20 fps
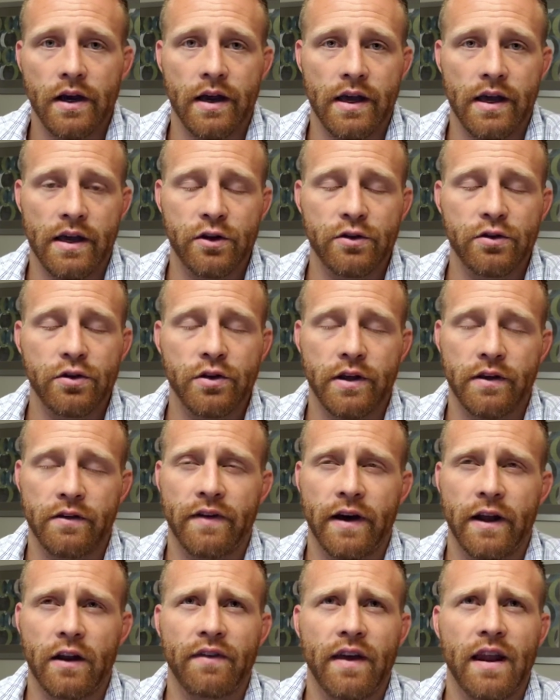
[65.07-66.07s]
including
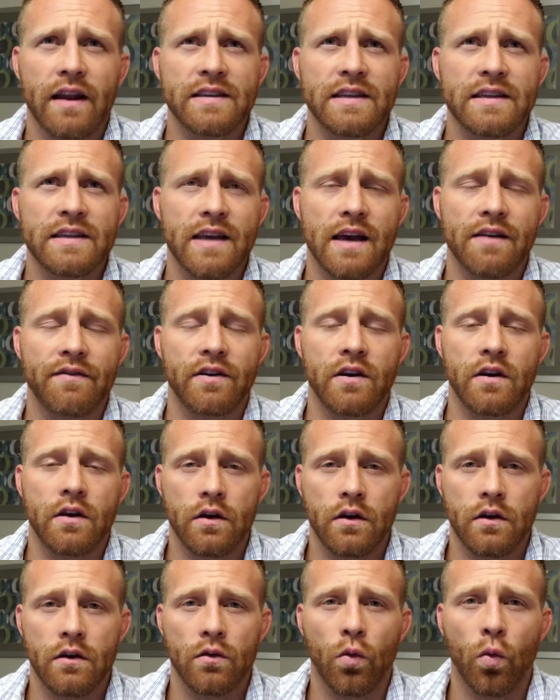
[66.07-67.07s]
Final Fantasy VII,
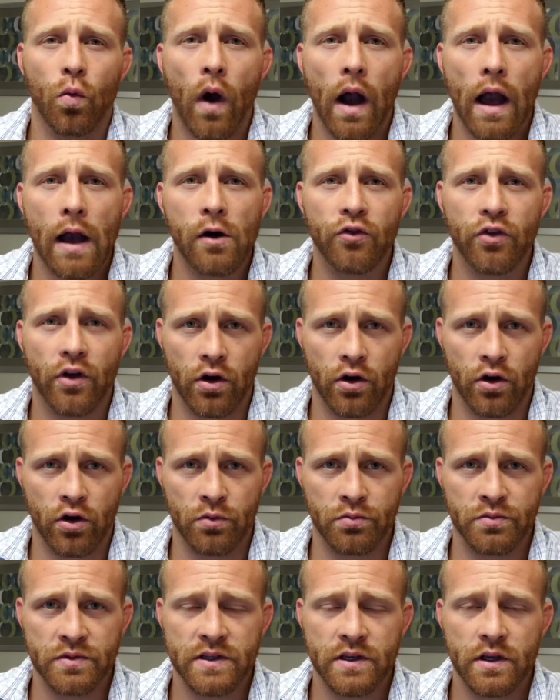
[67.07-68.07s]
Wild
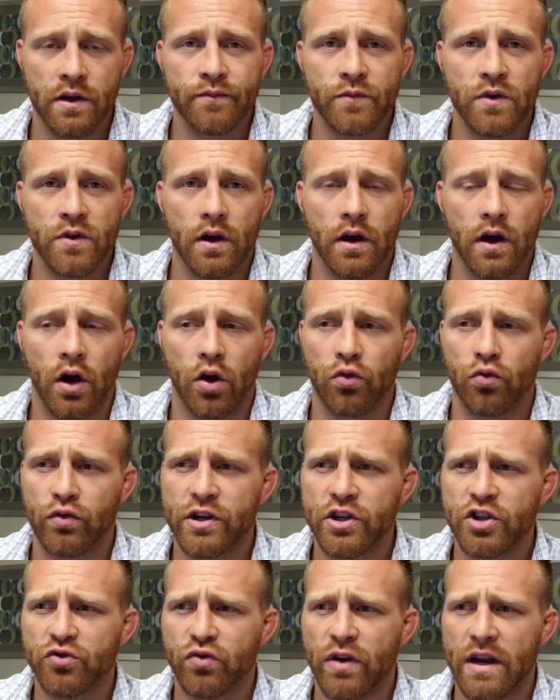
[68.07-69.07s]
Arms,
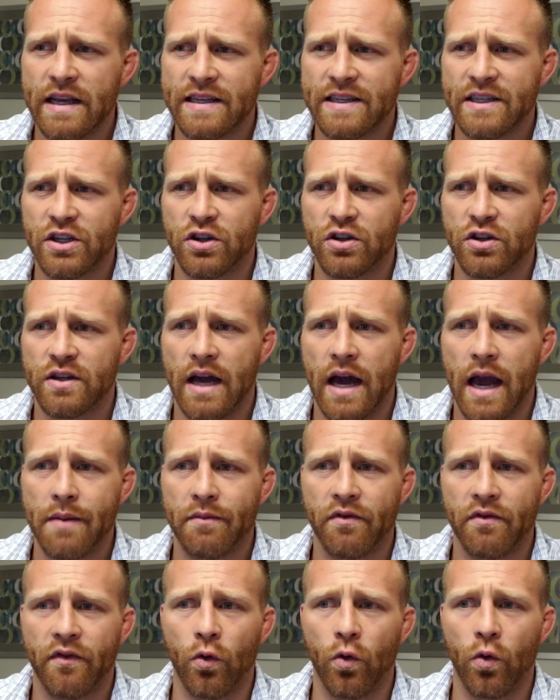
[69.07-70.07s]
Ridge Racer Type
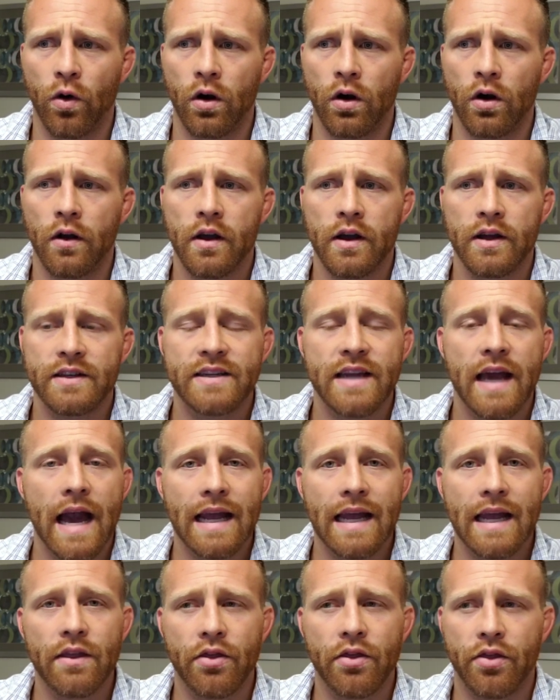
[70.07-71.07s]
4,
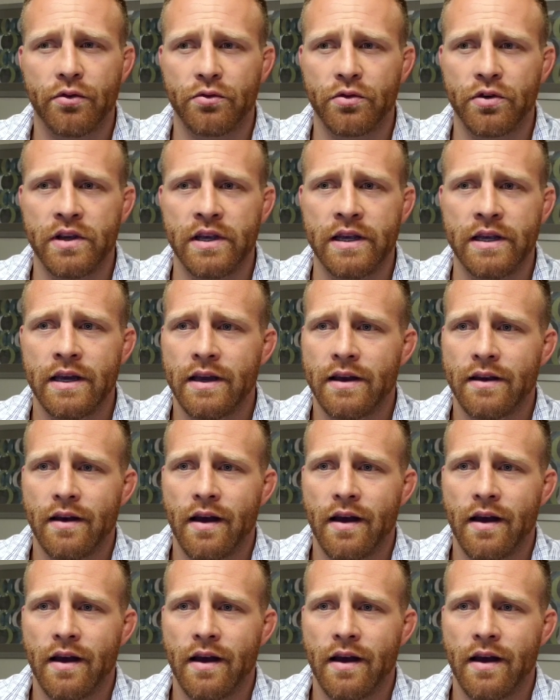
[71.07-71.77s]
Tekken 3.